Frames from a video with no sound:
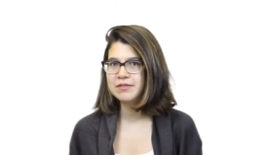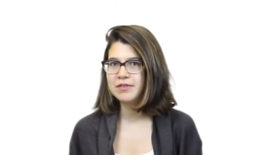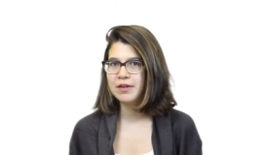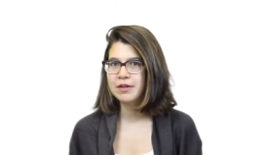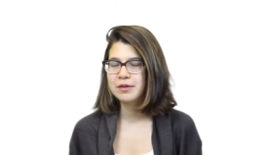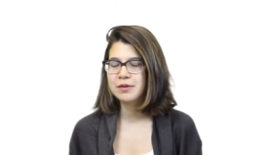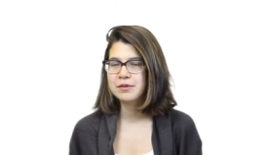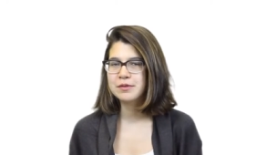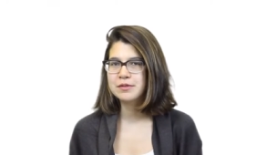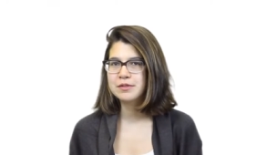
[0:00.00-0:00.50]

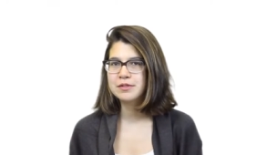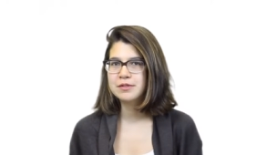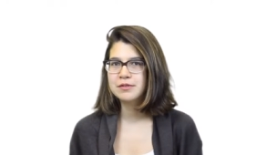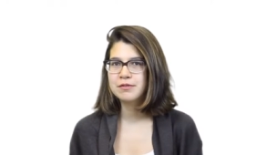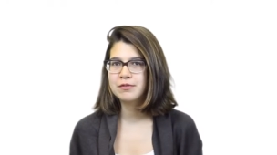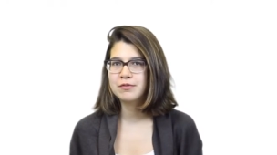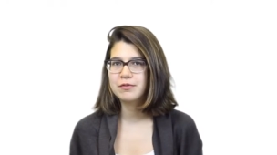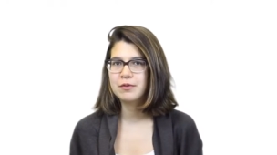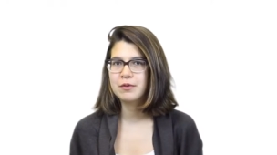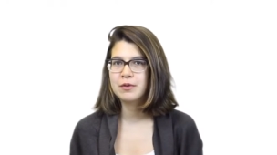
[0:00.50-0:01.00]
fellows
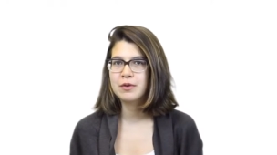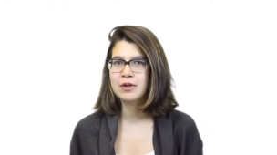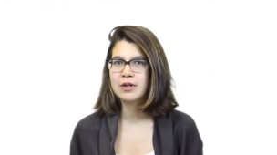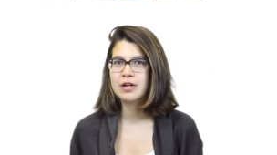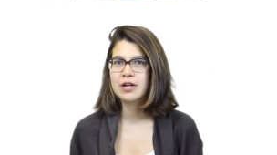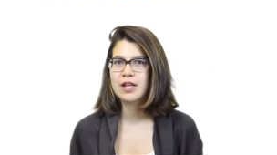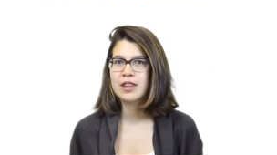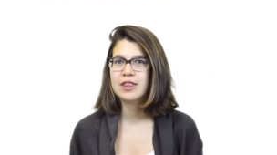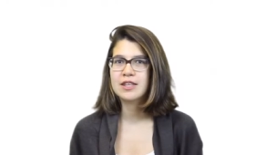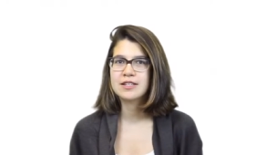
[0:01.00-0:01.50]

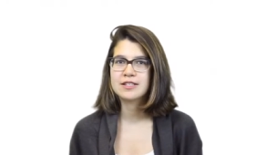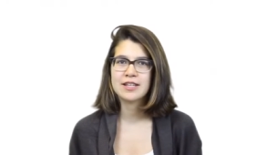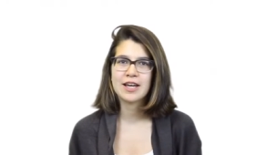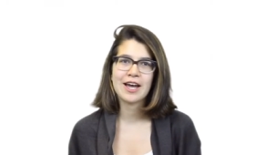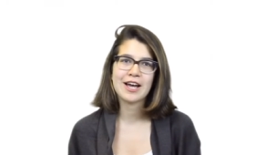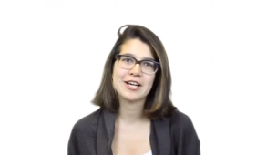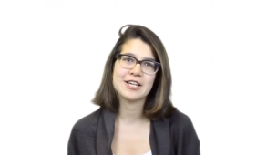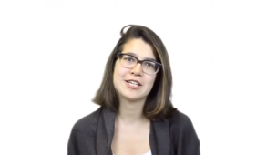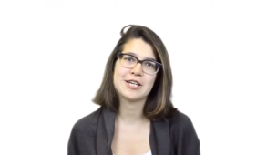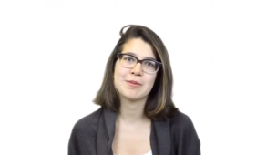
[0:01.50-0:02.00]
for this
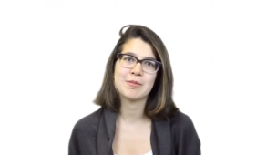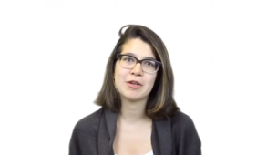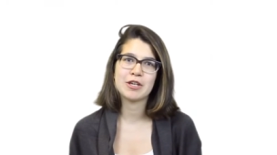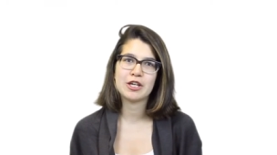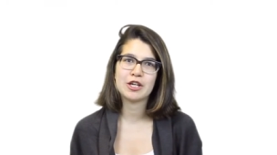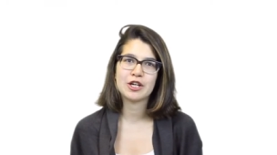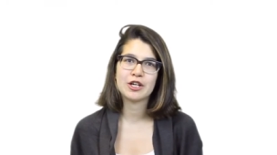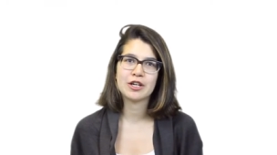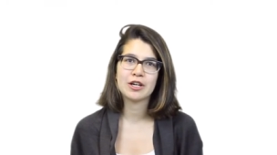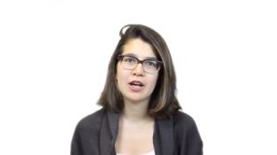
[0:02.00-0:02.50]
academic
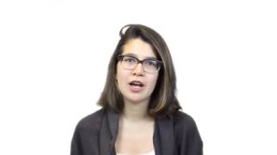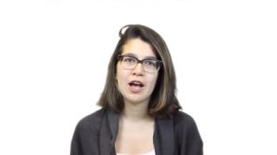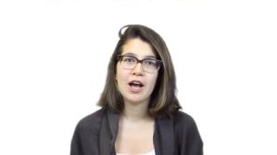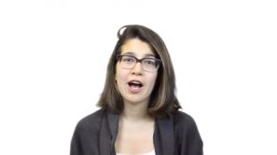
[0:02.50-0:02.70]
year.